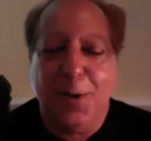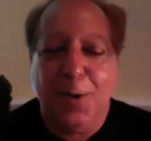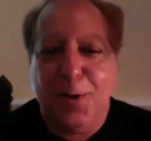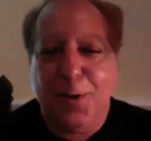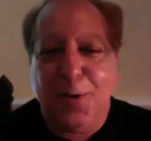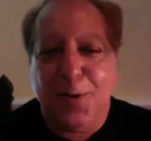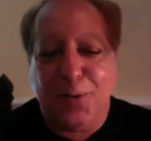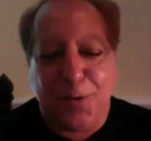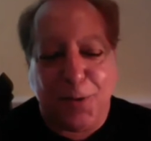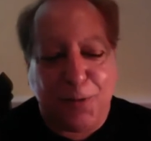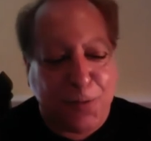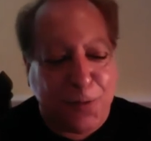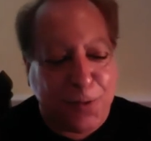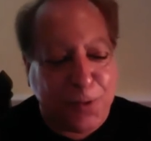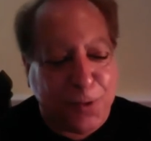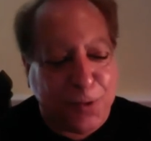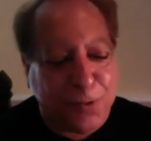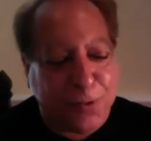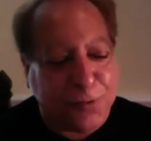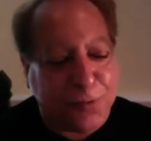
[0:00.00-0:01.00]
So, for
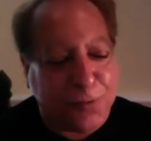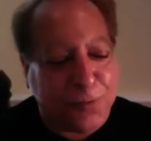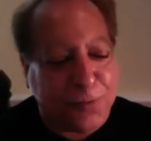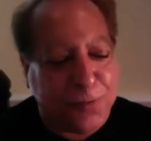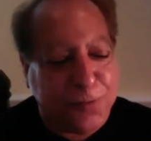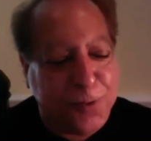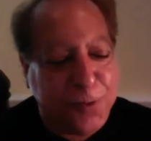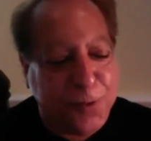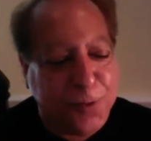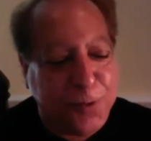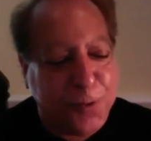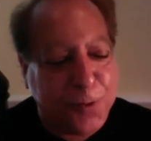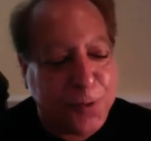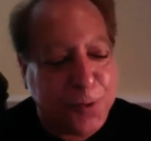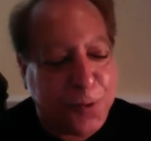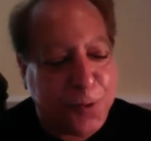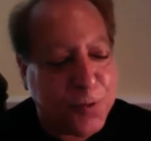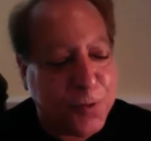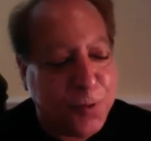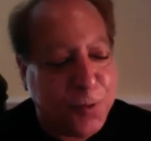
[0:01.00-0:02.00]
those of you who
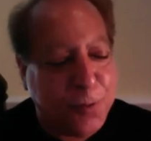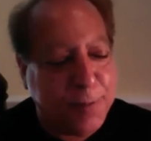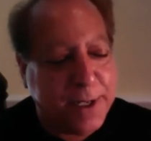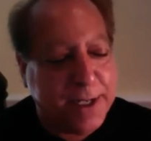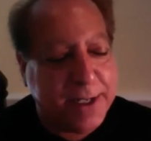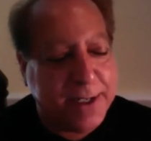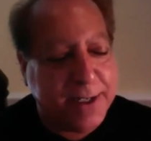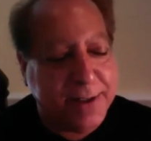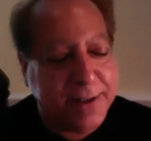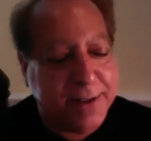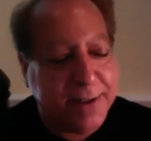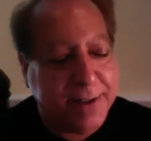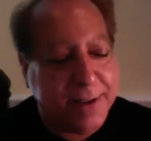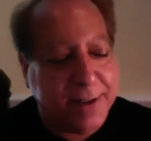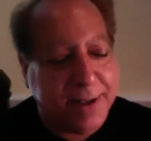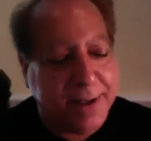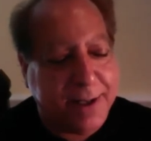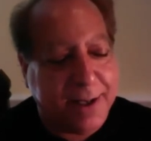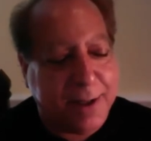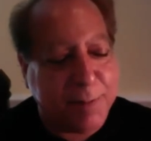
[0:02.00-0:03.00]
don't know me,
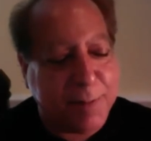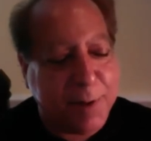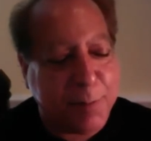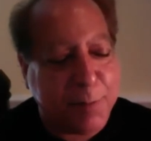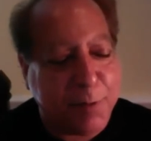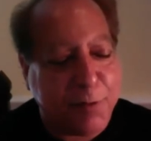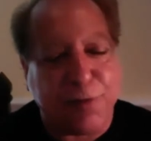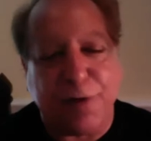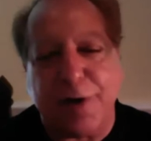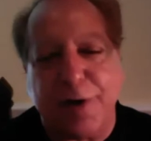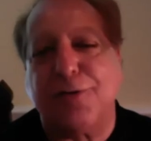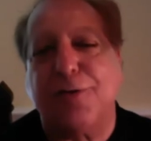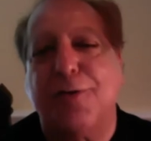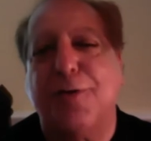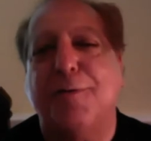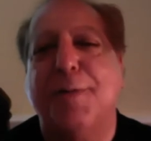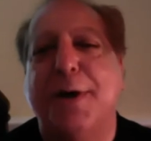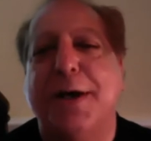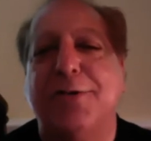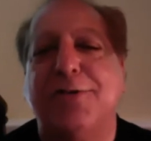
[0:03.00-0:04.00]
I'm a professor
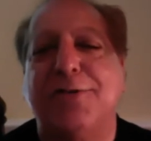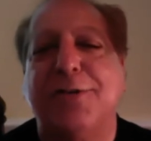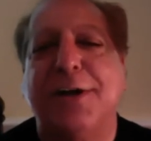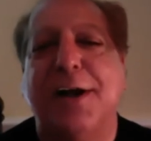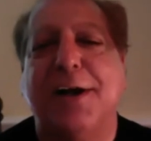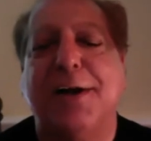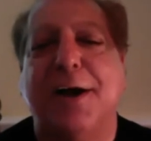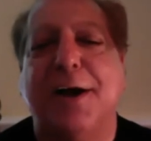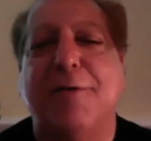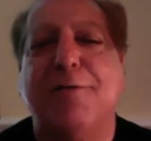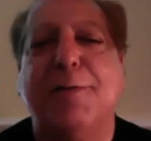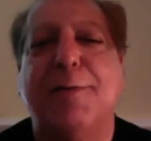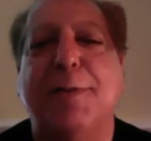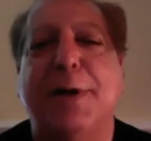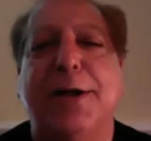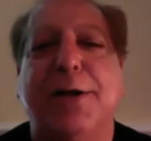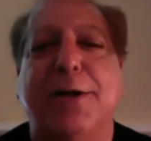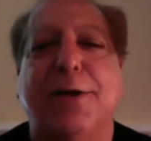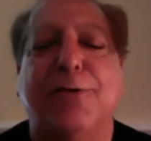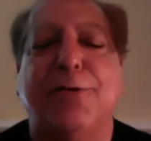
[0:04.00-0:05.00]
of medicine at Harvard
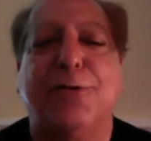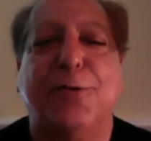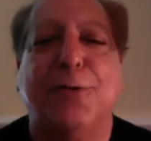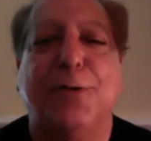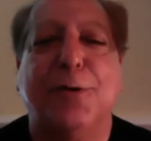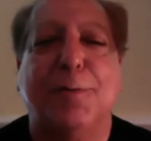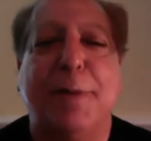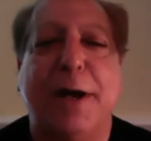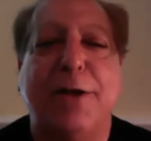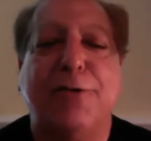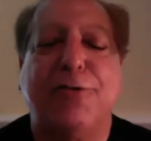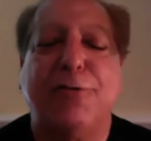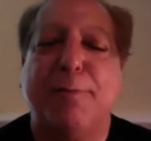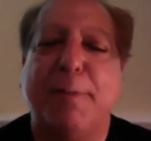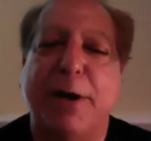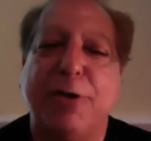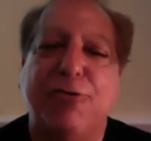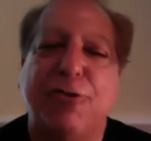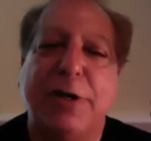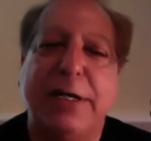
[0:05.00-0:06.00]
Medical School. My
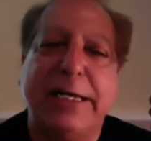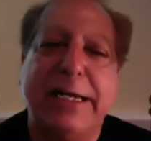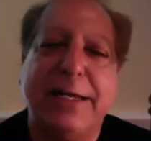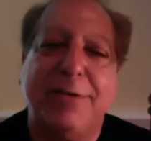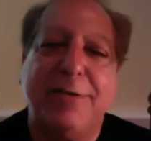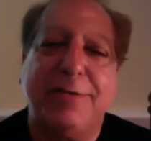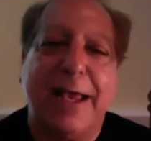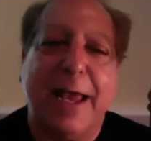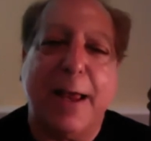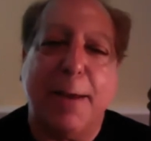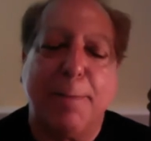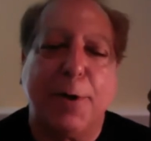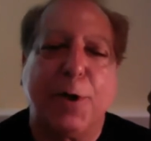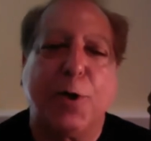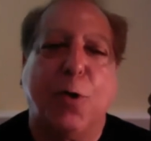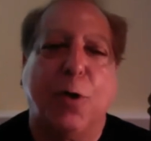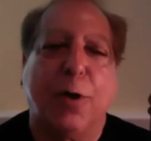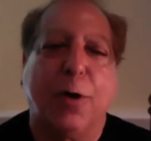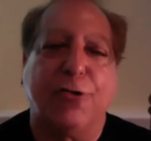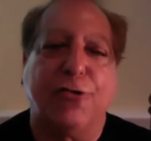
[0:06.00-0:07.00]
specialty is
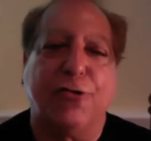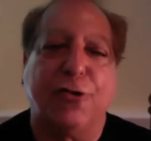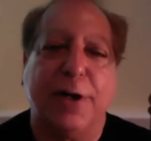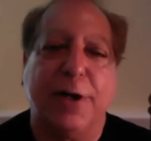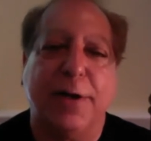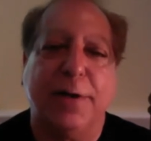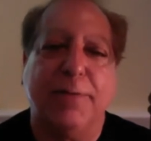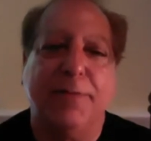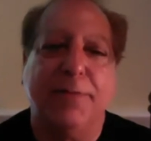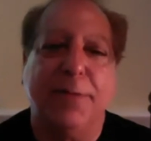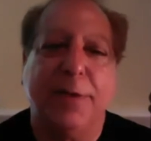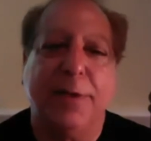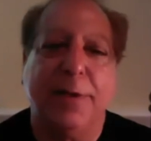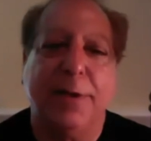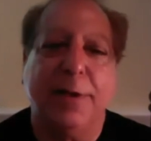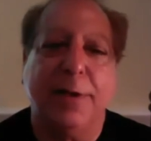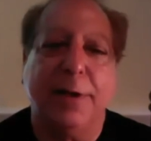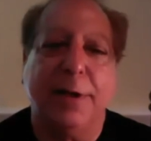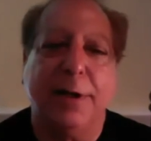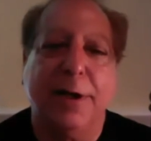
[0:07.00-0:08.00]
hepatology,
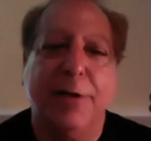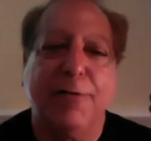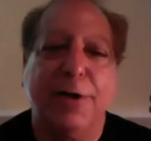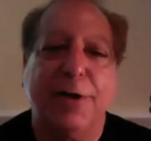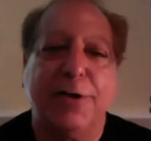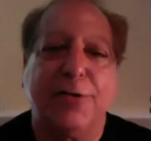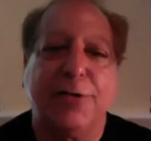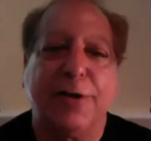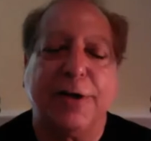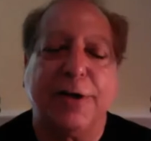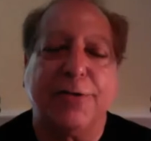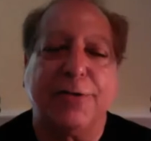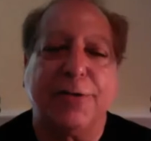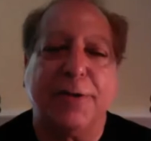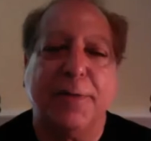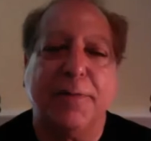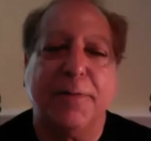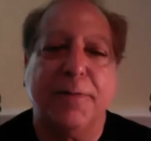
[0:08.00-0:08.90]
liver disease.